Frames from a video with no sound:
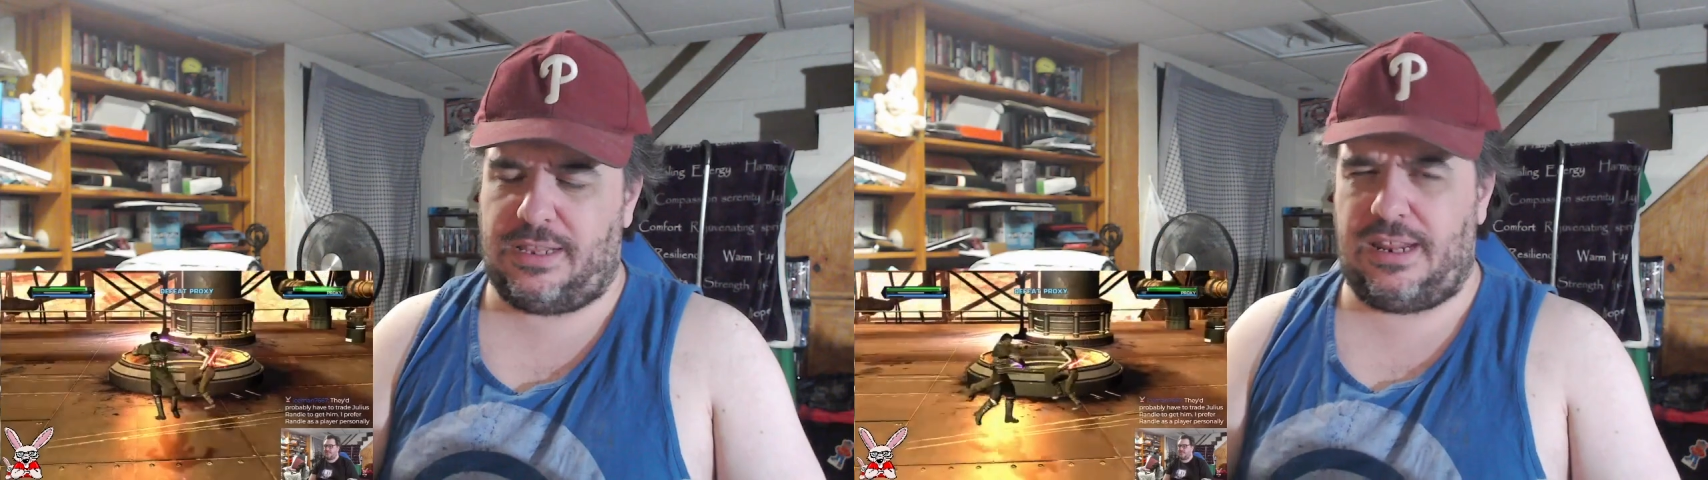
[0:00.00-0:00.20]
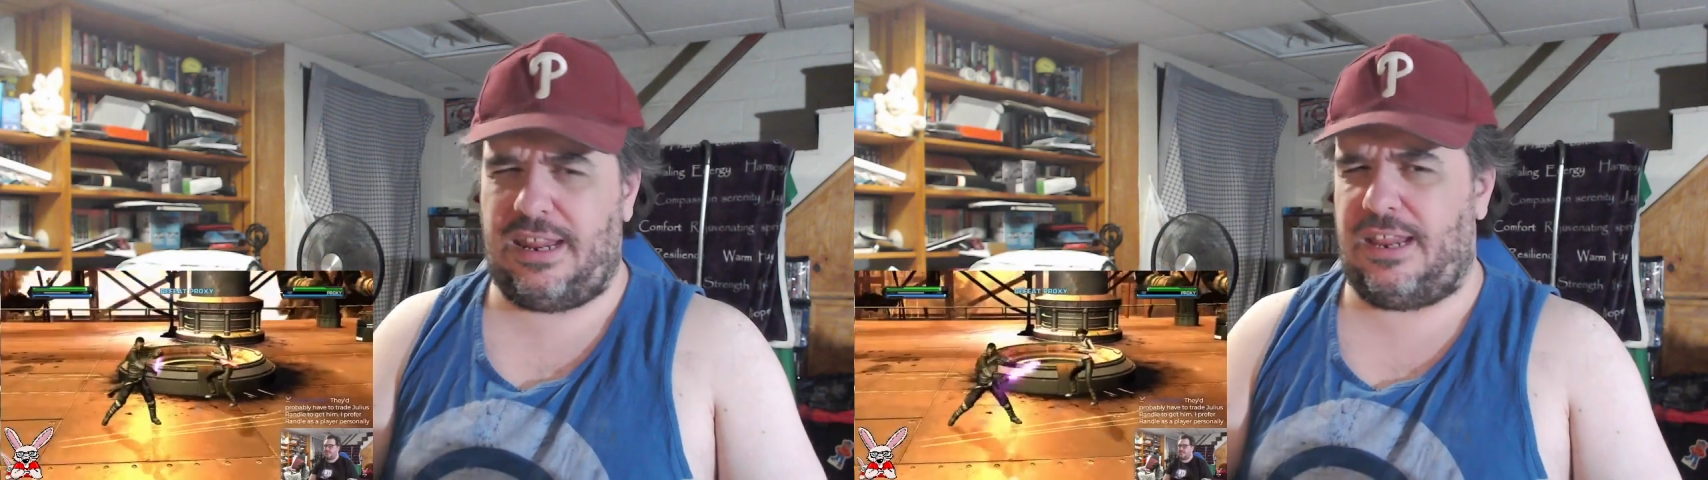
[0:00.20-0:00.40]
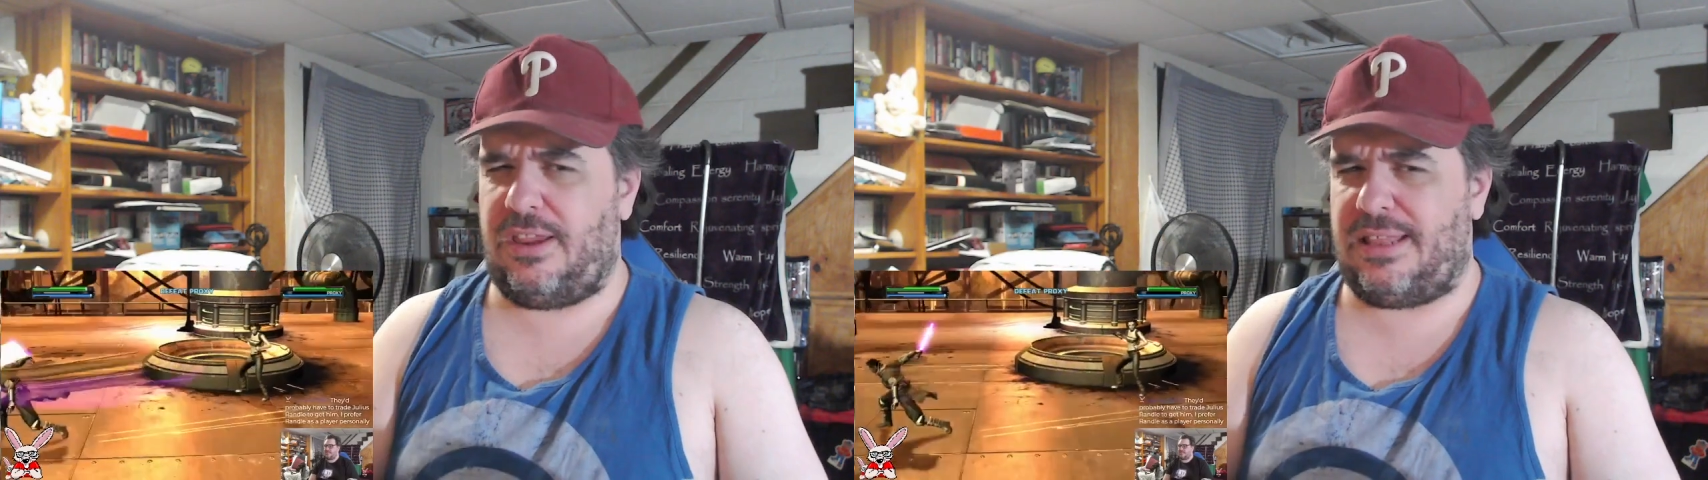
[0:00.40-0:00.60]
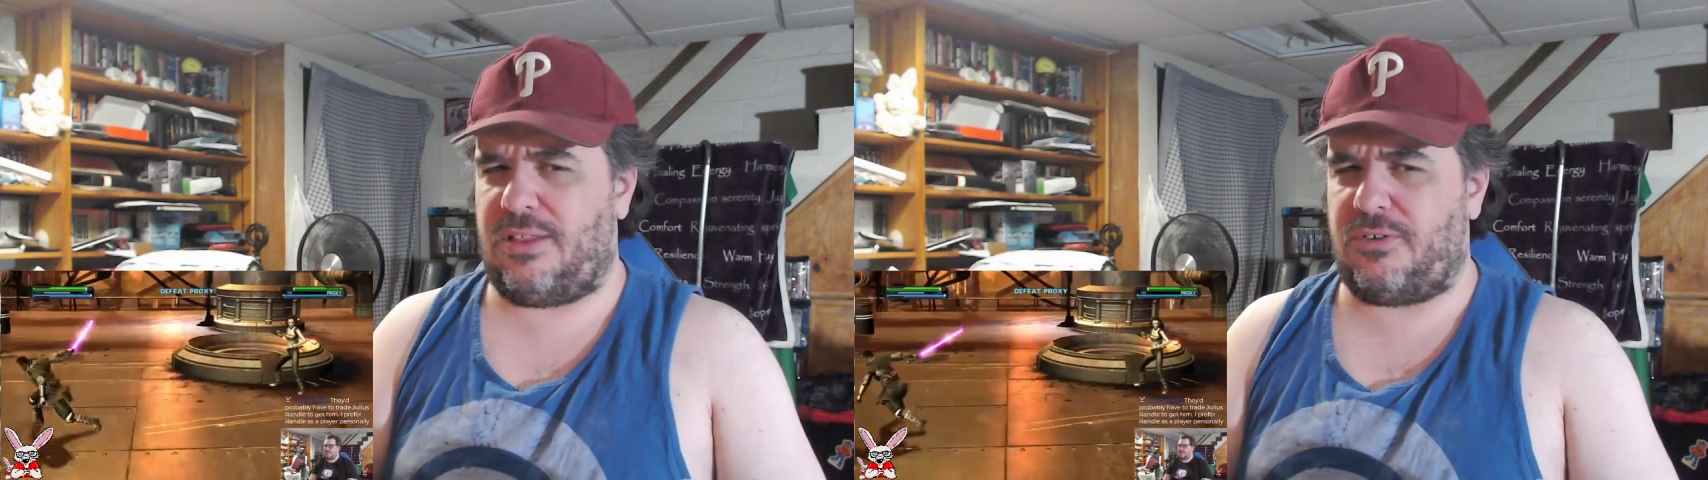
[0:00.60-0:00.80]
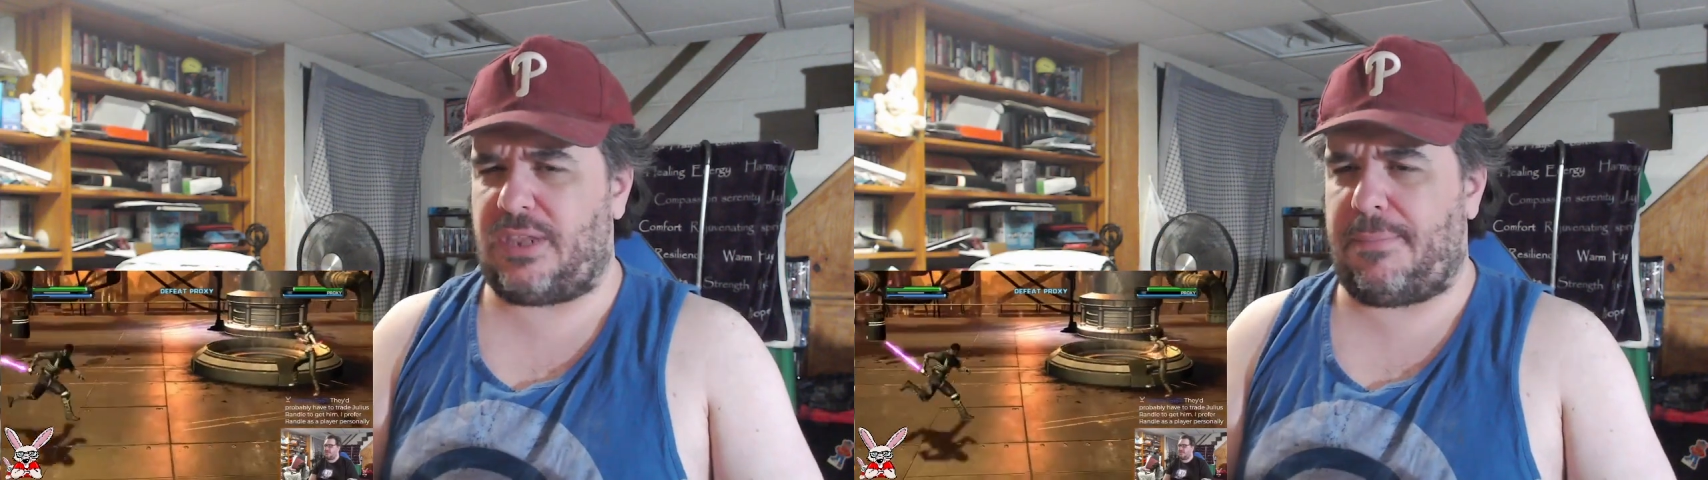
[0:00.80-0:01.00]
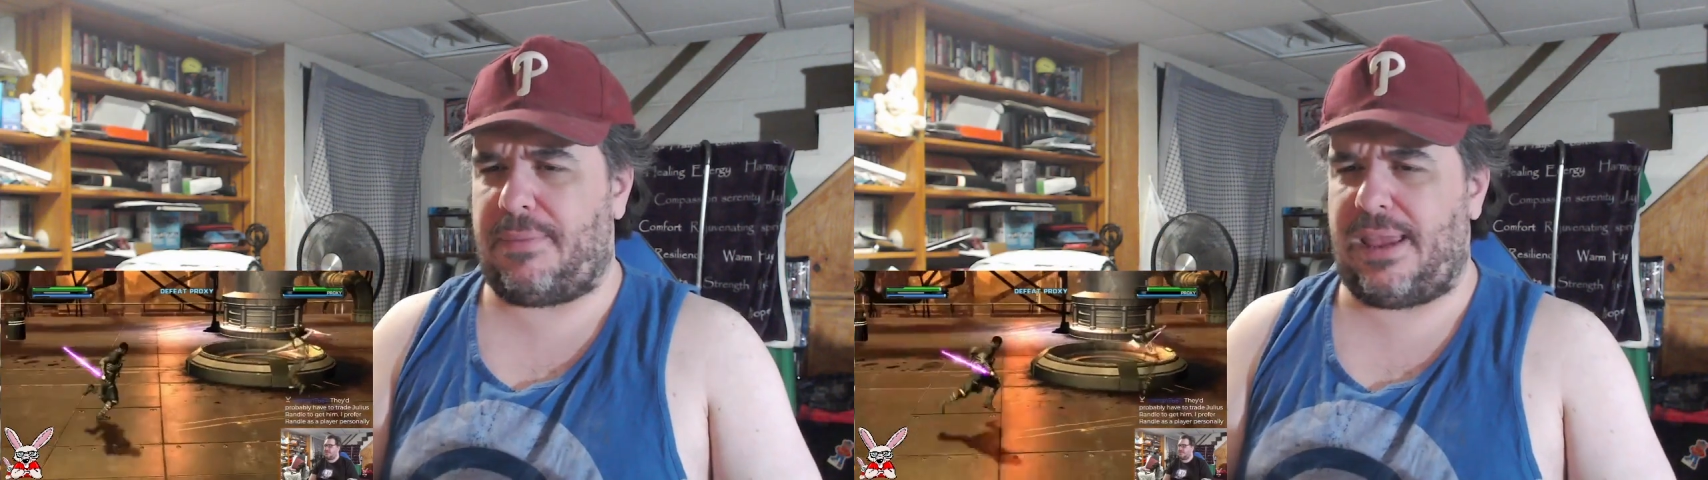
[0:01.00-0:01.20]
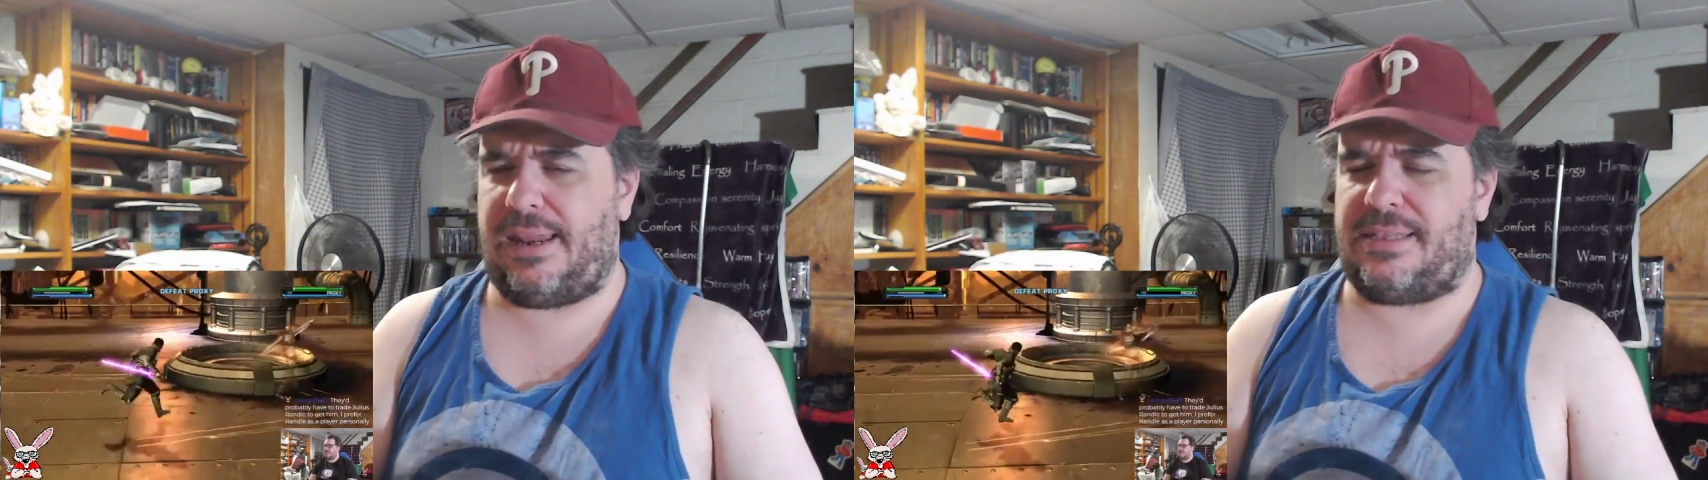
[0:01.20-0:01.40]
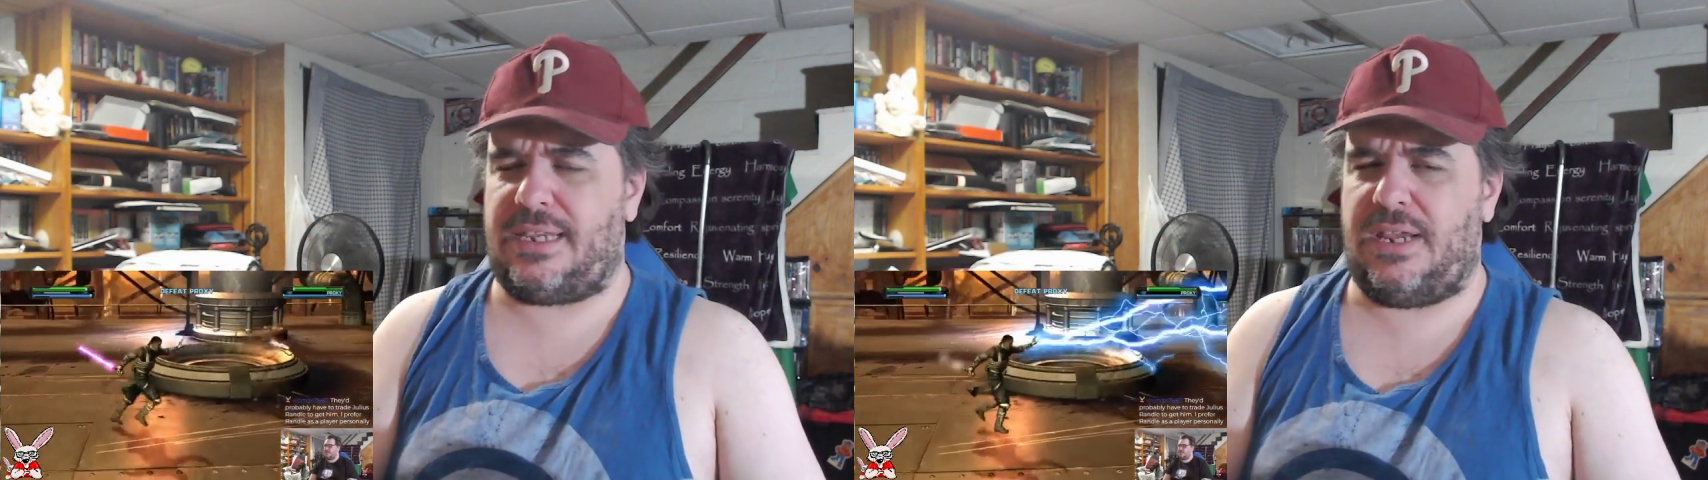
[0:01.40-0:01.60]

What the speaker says: and then you hit those same planets